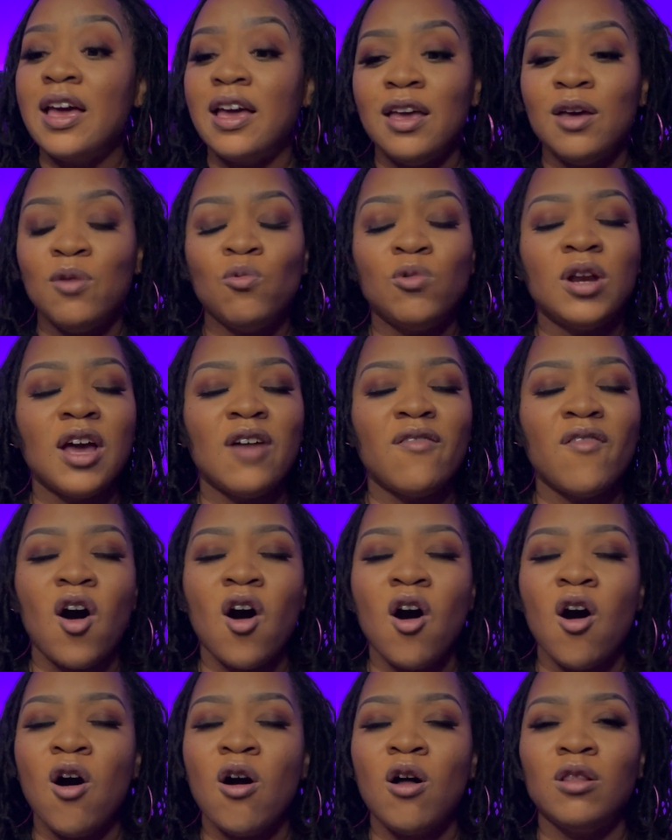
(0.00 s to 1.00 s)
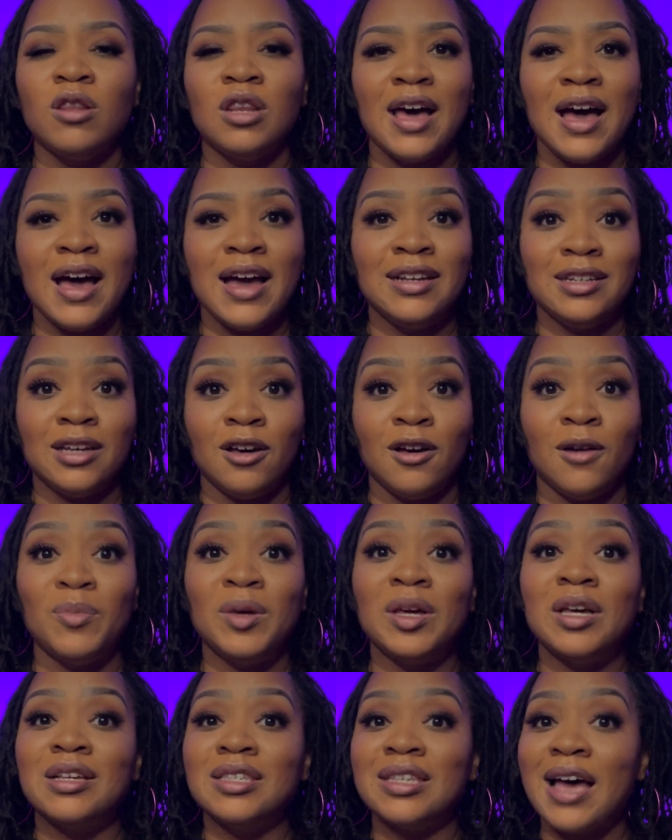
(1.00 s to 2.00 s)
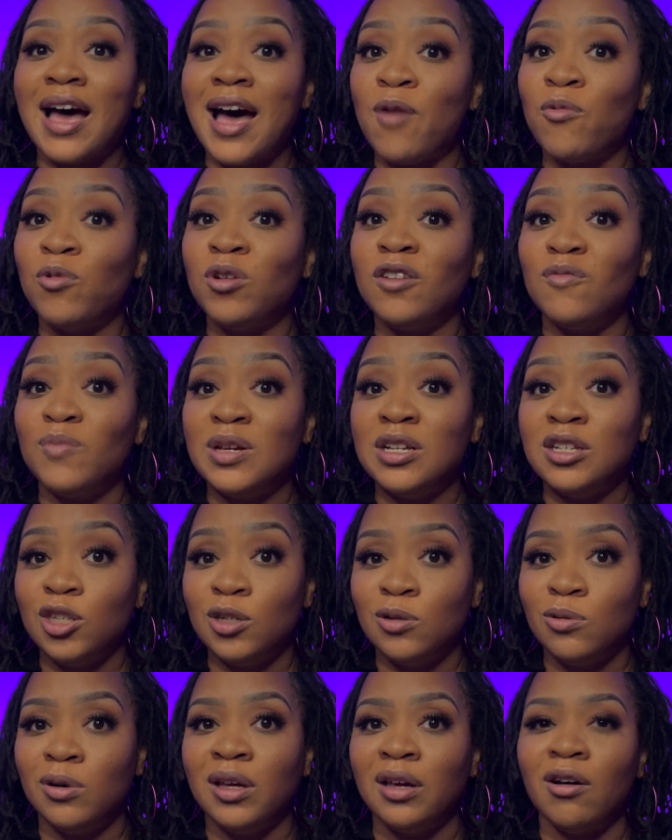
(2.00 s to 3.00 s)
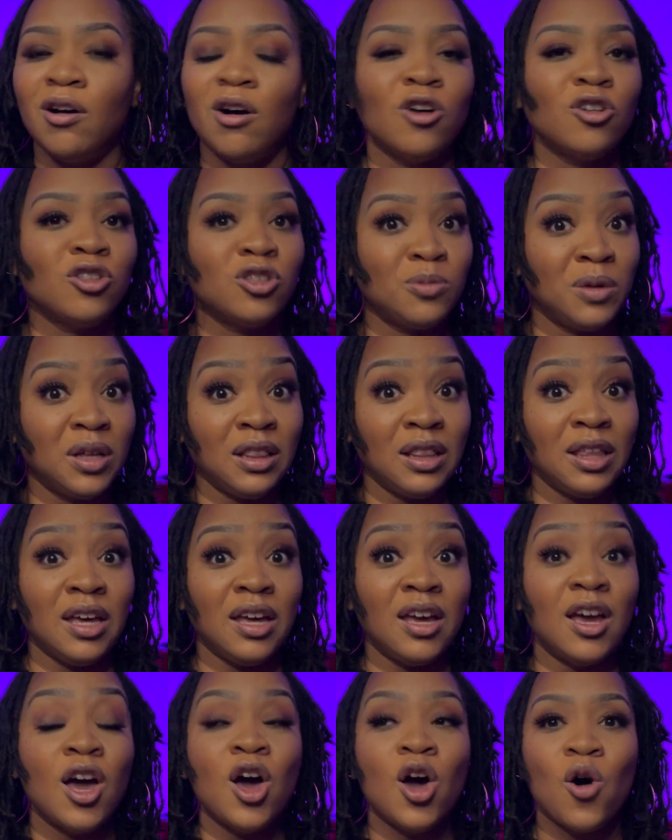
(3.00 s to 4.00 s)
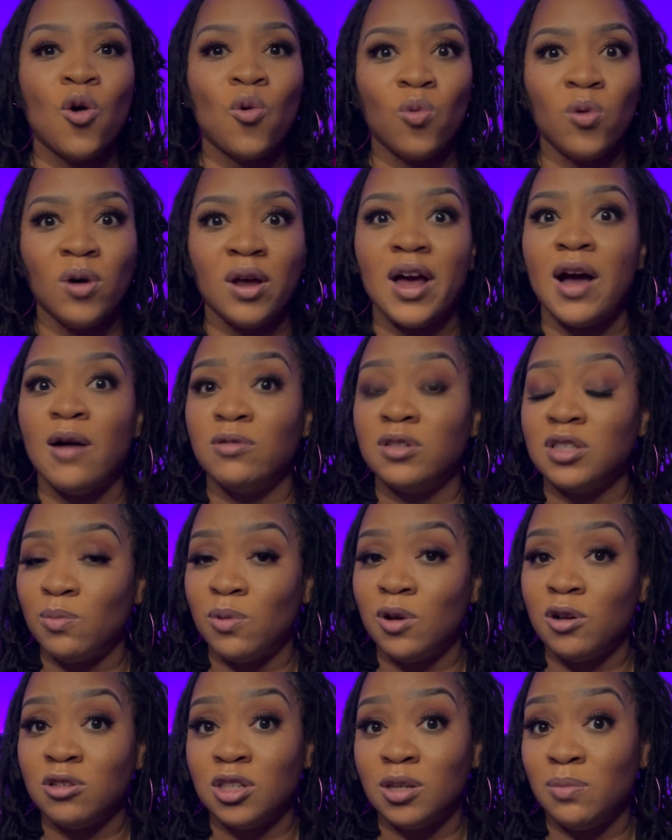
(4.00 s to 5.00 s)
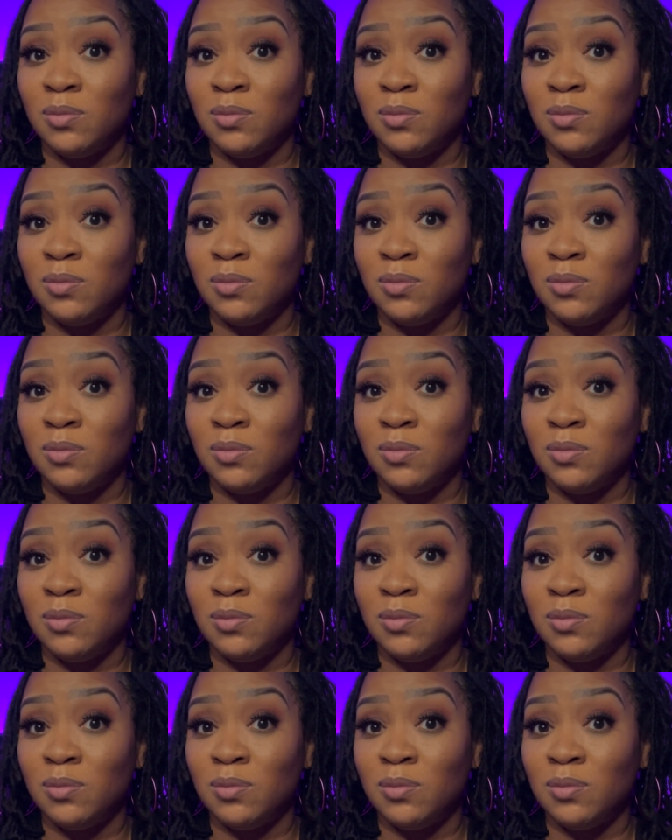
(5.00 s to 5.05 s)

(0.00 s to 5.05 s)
It would have all lined up because I would have been doing ultimately what I was supposed to